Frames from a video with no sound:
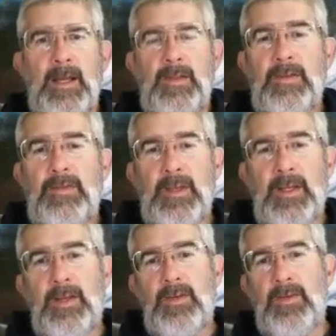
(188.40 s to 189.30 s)
This
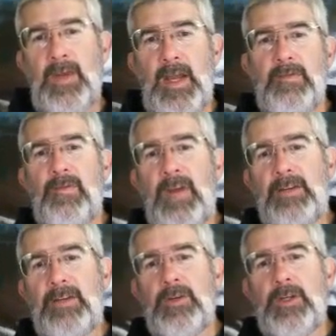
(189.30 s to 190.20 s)
is a
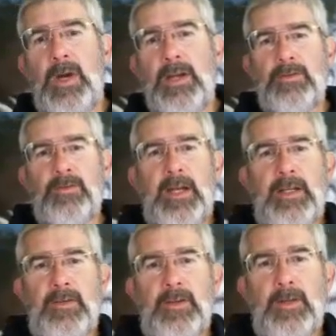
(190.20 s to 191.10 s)
vector equation, right?
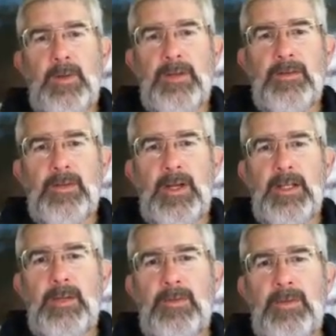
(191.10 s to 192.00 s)
It's an equation, it's got an
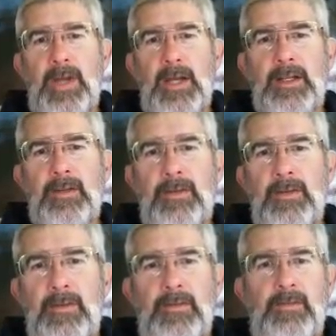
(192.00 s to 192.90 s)
equal sign, and it
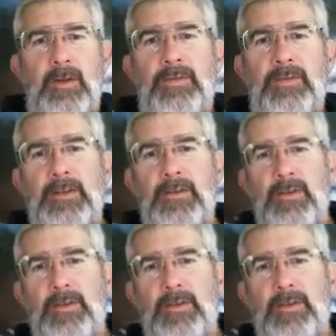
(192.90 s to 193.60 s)
involves vectors.